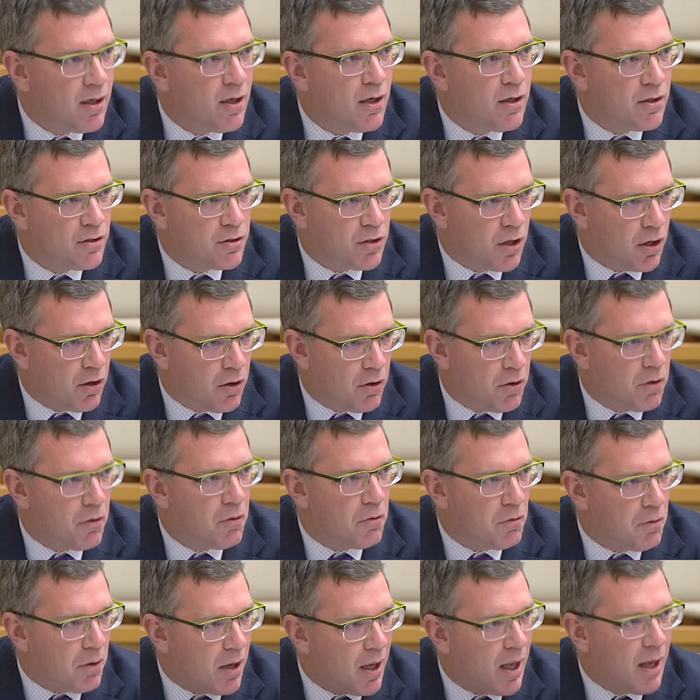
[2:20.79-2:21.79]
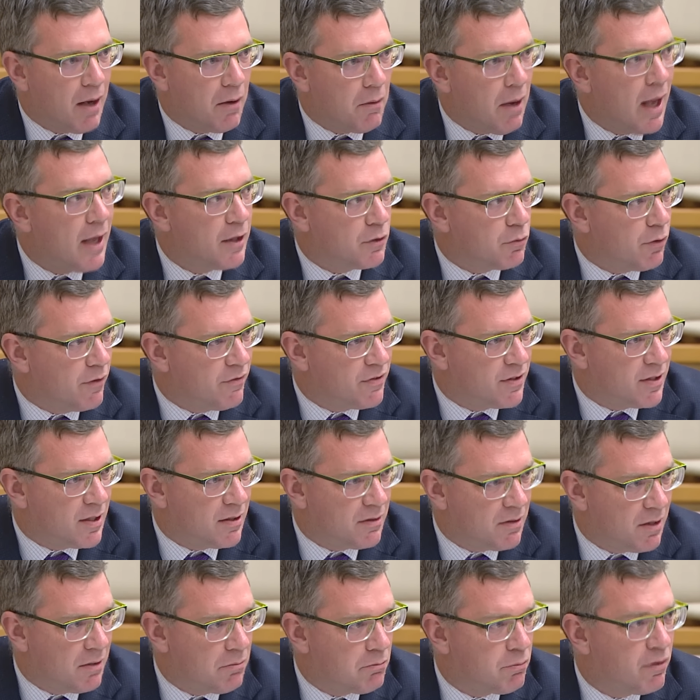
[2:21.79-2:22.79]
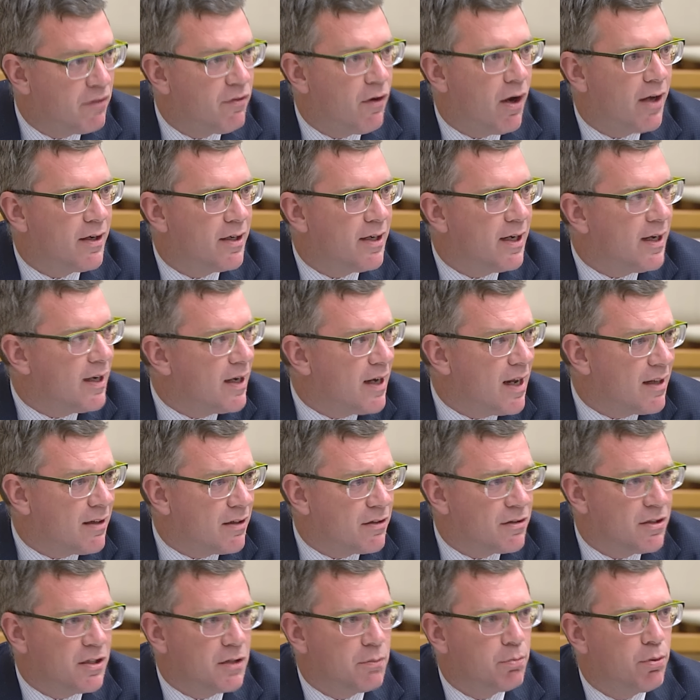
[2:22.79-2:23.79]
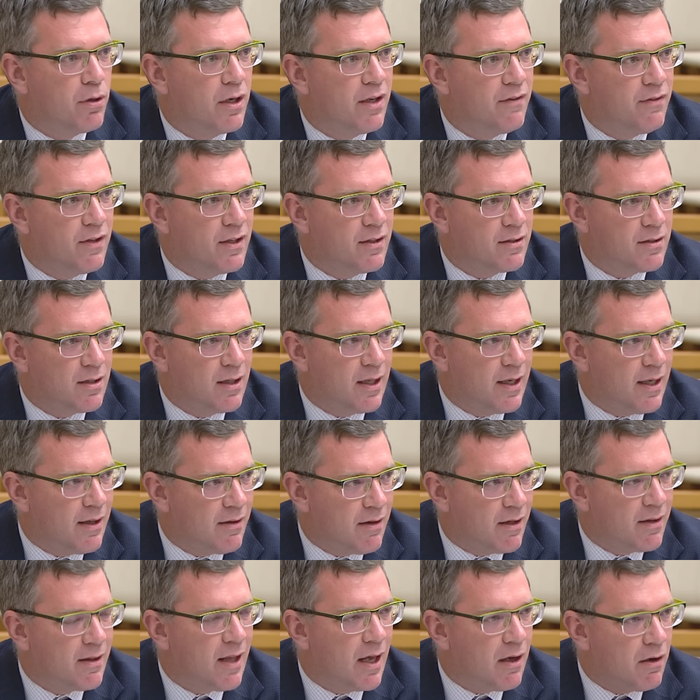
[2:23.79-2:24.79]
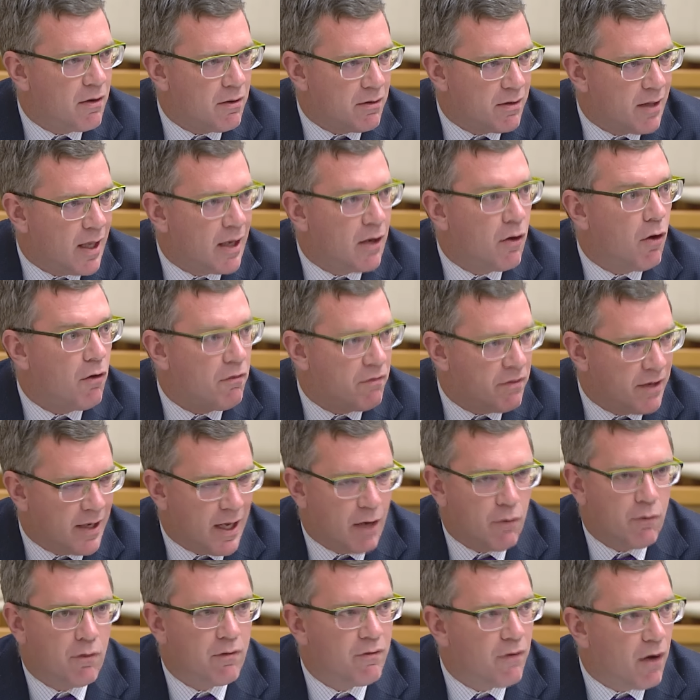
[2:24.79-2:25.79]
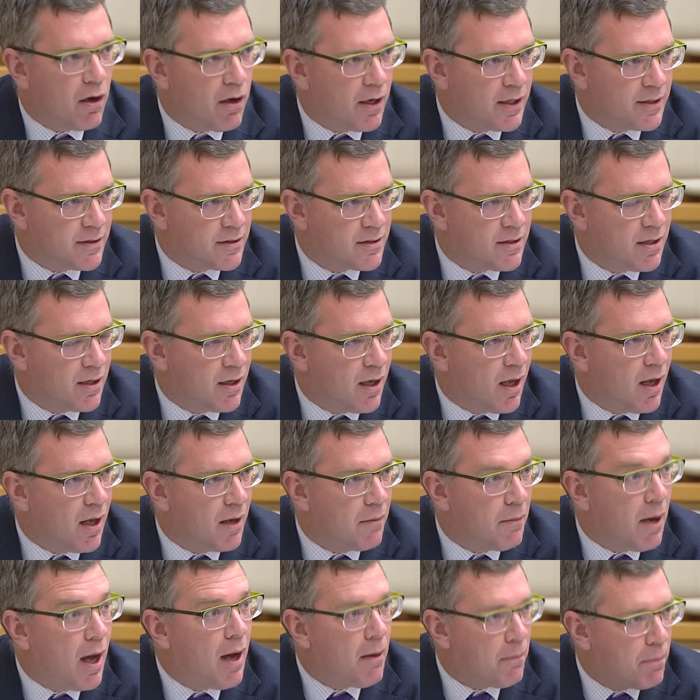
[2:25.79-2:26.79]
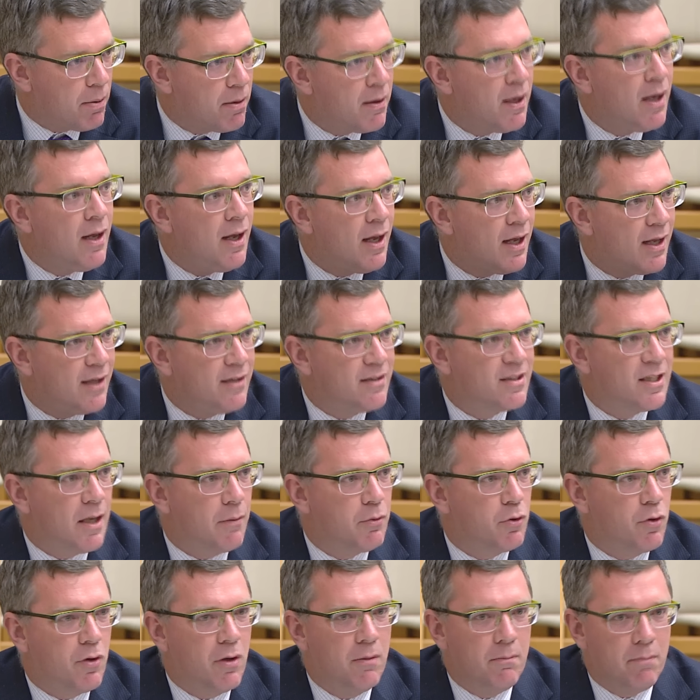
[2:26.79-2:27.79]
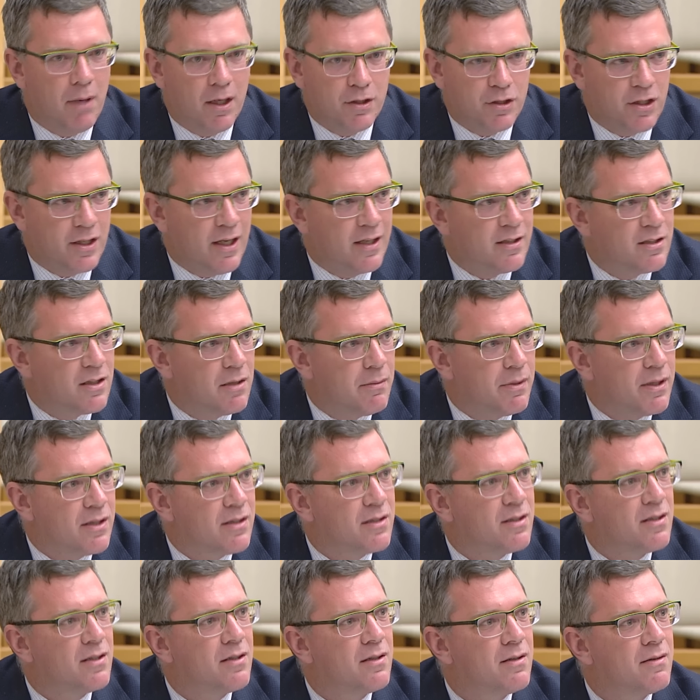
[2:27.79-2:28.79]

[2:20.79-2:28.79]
So as we've provided an analysis previously, that they often get revised up in subsequent budget estimates.